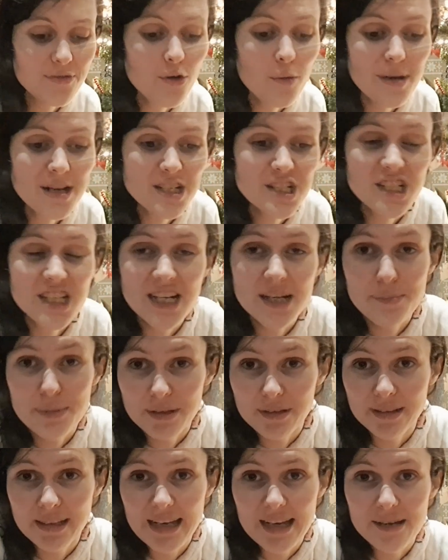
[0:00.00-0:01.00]
not managed to get it
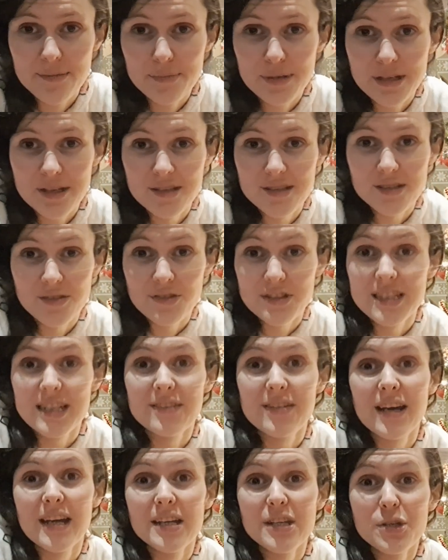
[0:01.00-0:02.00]
built yet because obviously I've
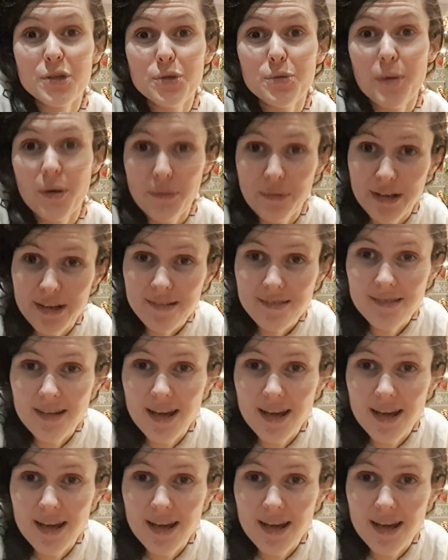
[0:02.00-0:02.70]
had pneumonia.